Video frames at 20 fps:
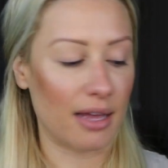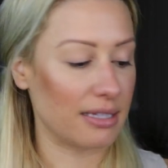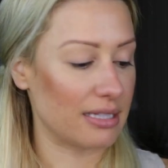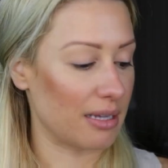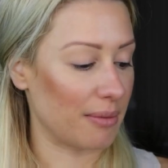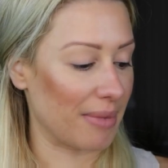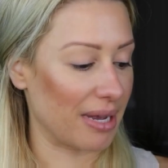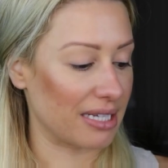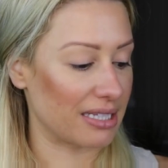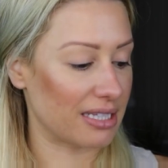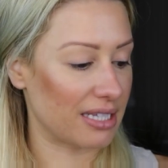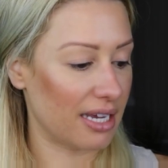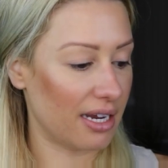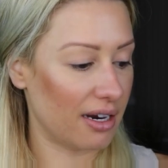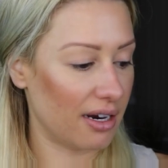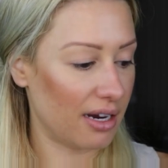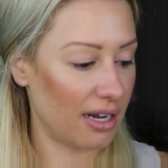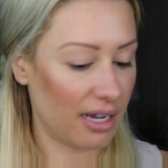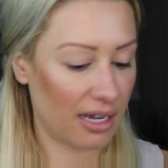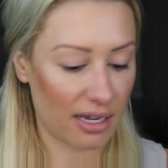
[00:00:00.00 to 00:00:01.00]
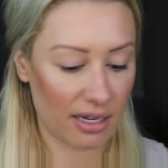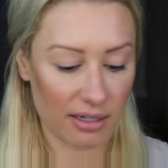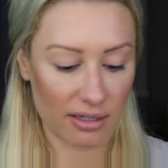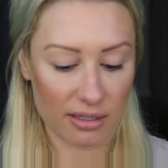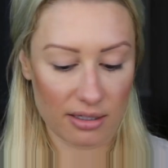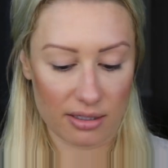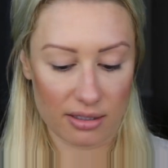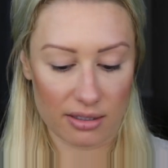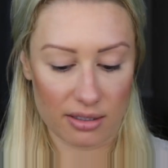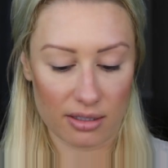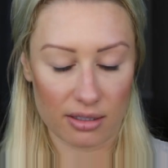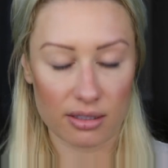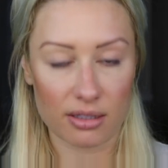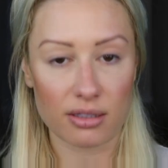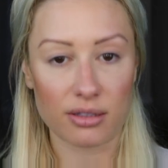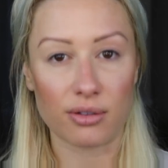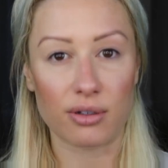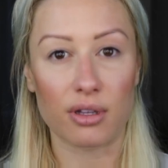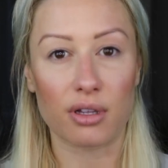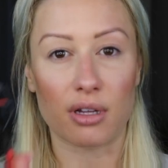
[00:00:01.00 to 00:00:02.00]
Some mascara,
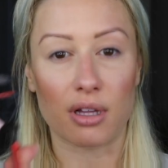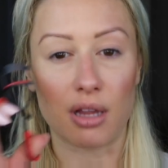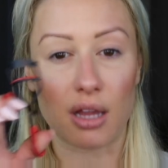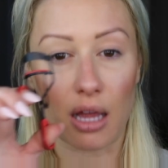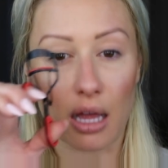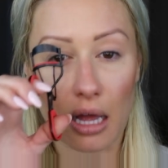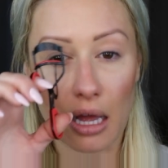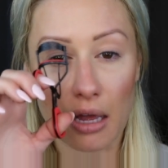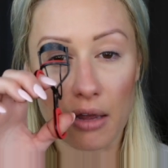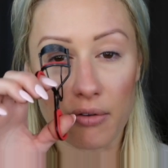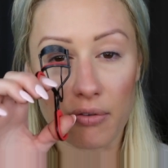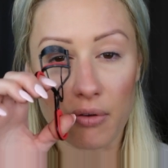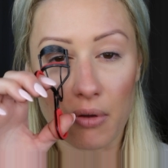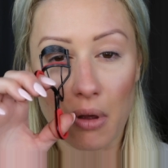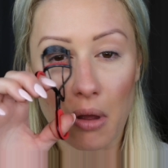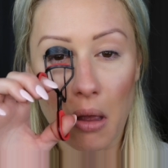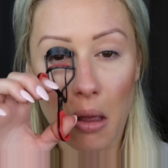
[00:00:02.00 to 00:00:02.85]
so I look alive.